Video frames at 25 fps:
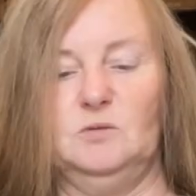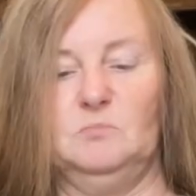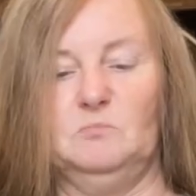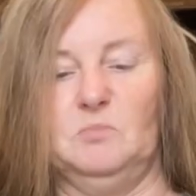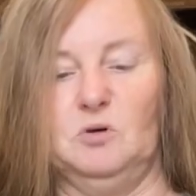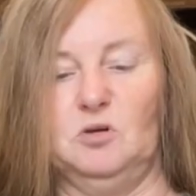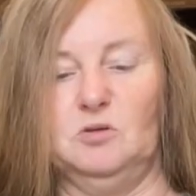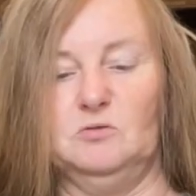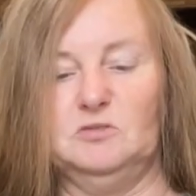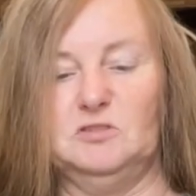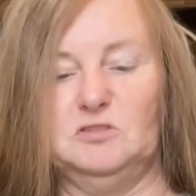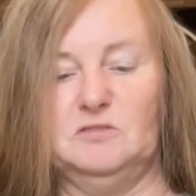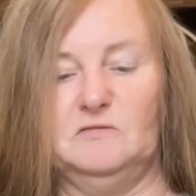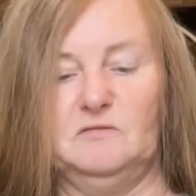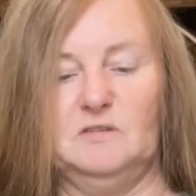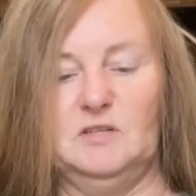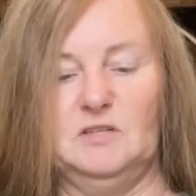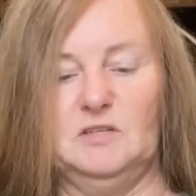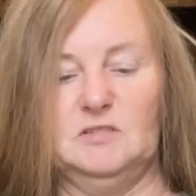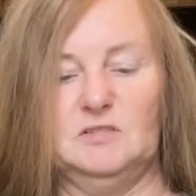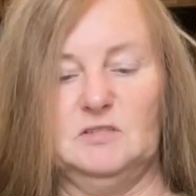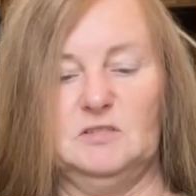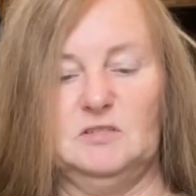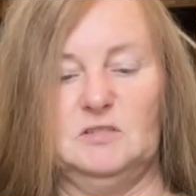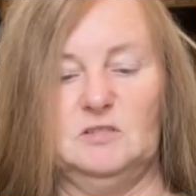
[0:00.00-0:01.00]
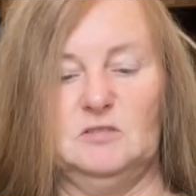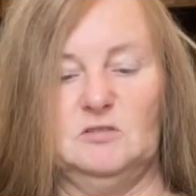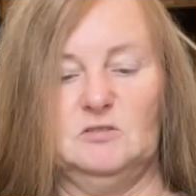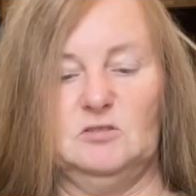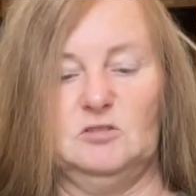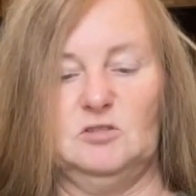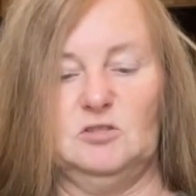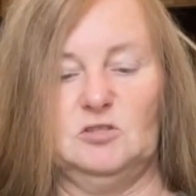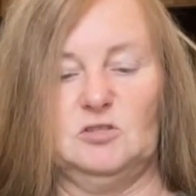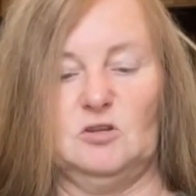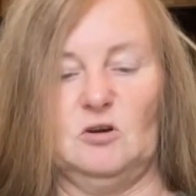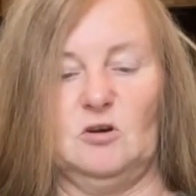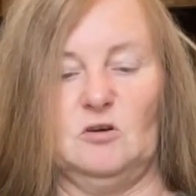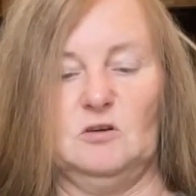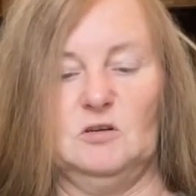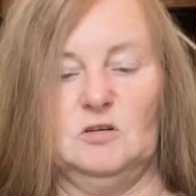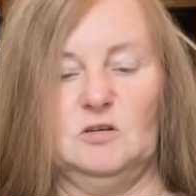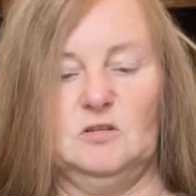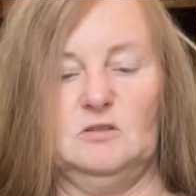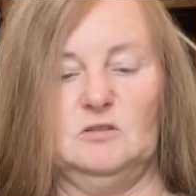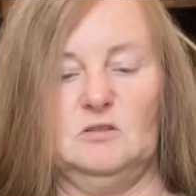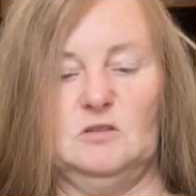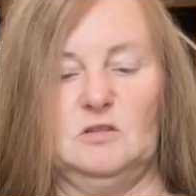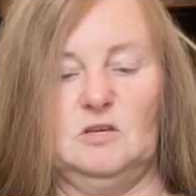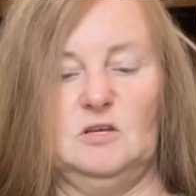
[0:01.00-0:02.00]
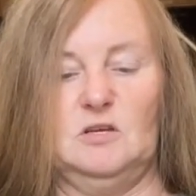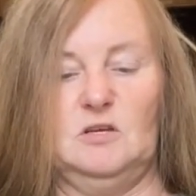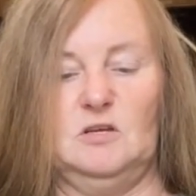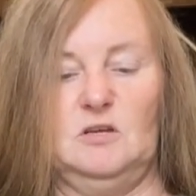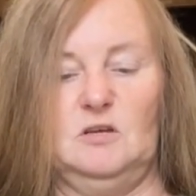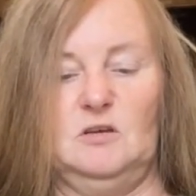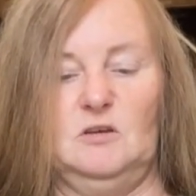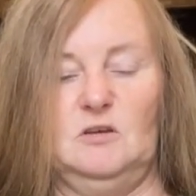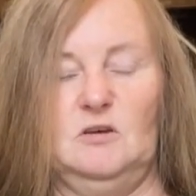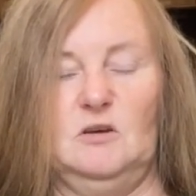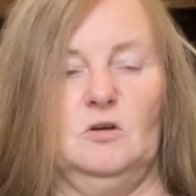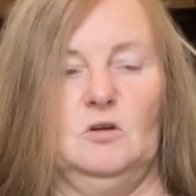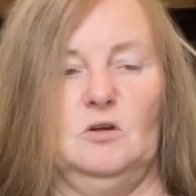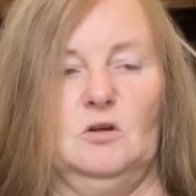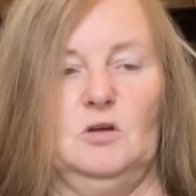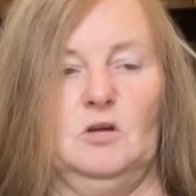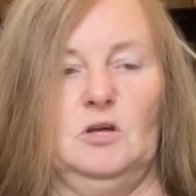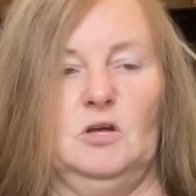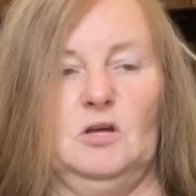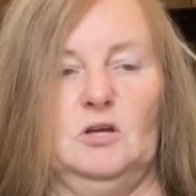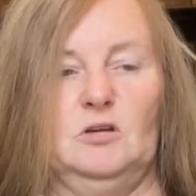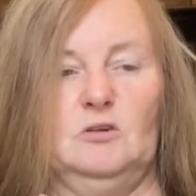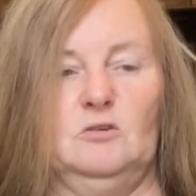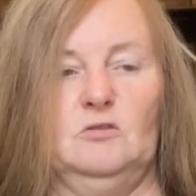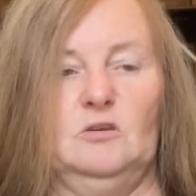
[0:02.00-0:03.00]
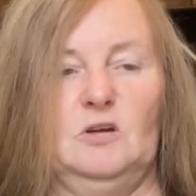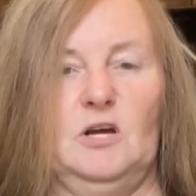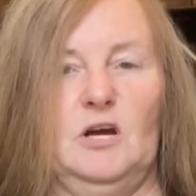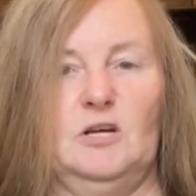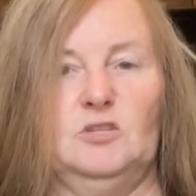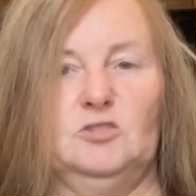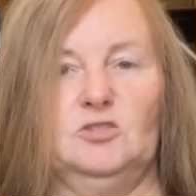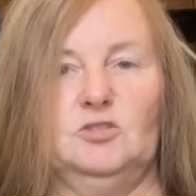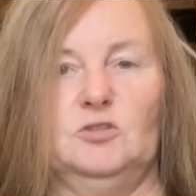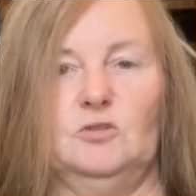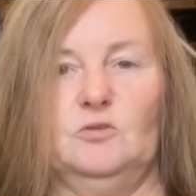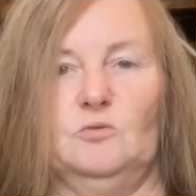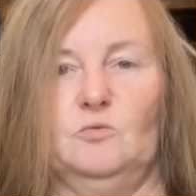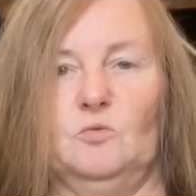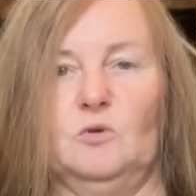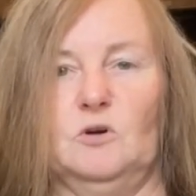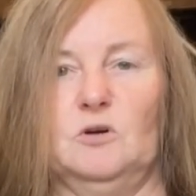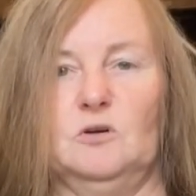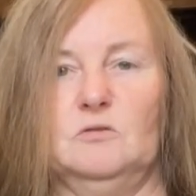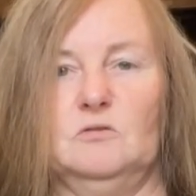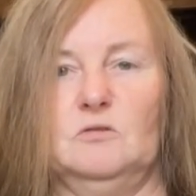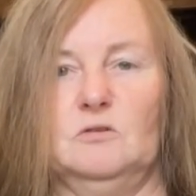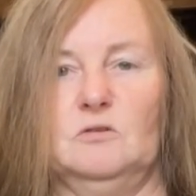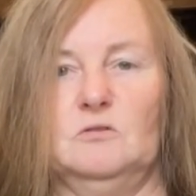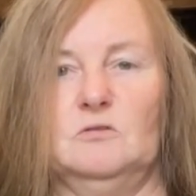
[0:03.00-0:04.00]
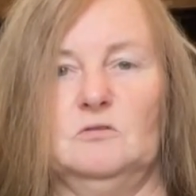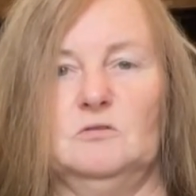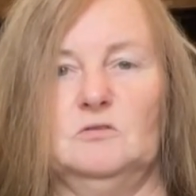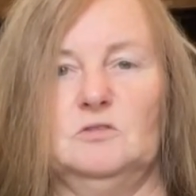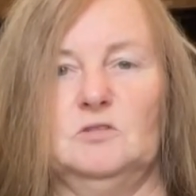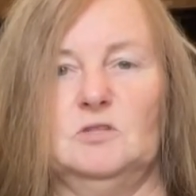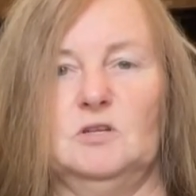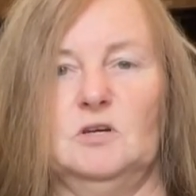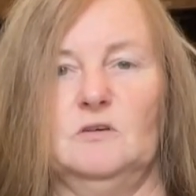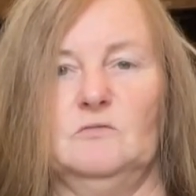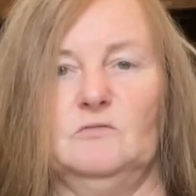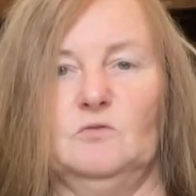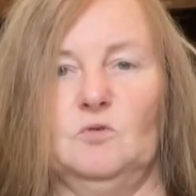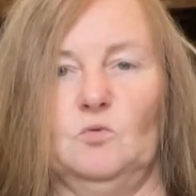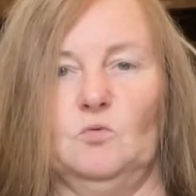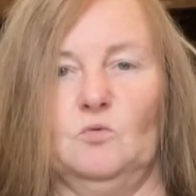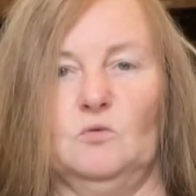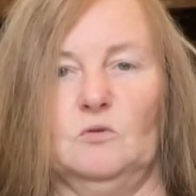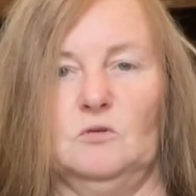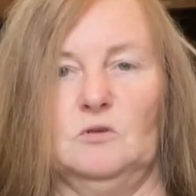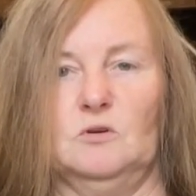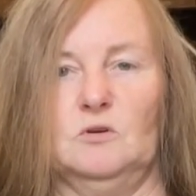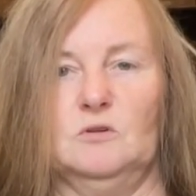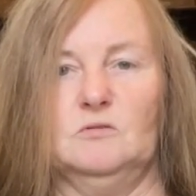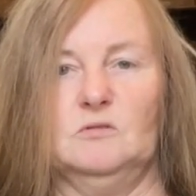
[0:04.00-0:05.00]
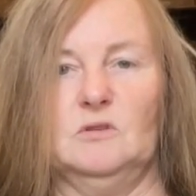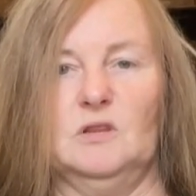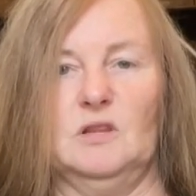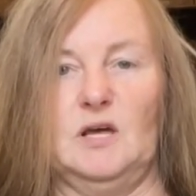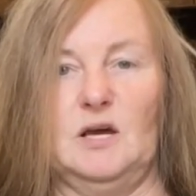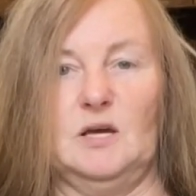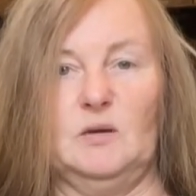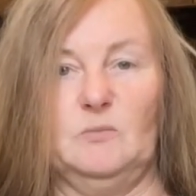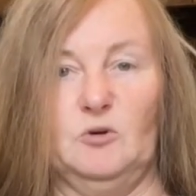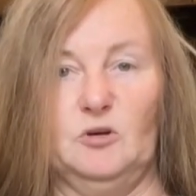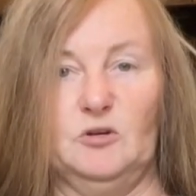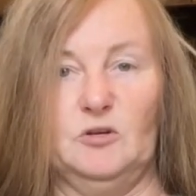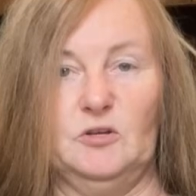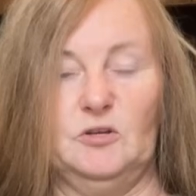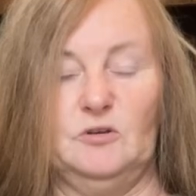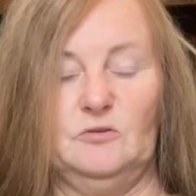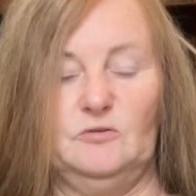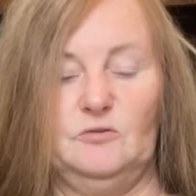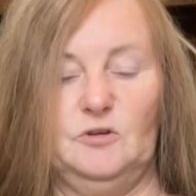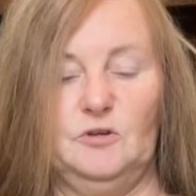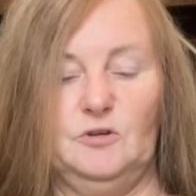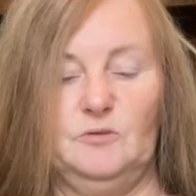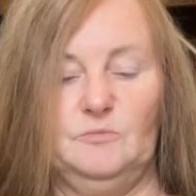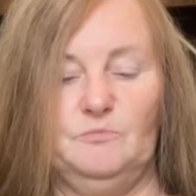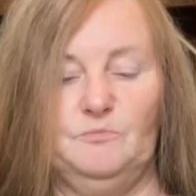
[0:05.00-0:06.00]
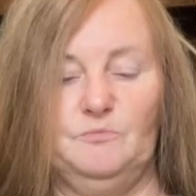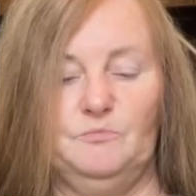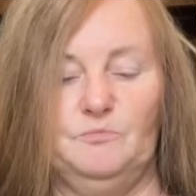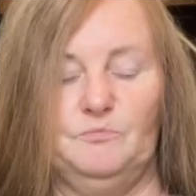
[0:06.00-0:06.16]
Bolsheviks started the International Workers of the World Labor Union.